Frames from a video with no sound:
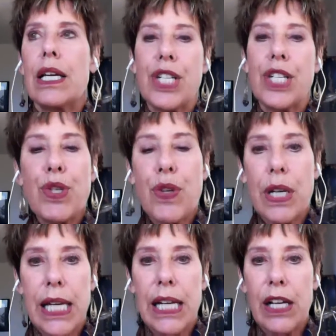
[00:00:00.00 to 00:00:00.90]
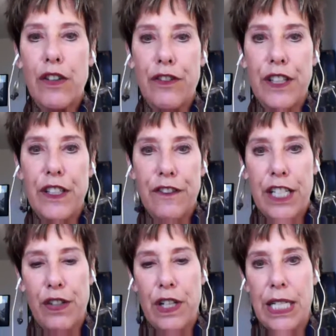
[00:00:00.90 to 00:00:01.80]
and she was trying to get on her feet and
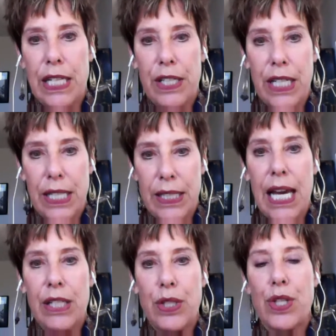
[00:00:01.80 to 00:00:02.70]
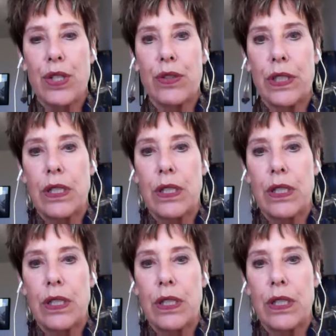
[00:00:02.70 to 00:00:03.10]
find her identity, and they had 2 children.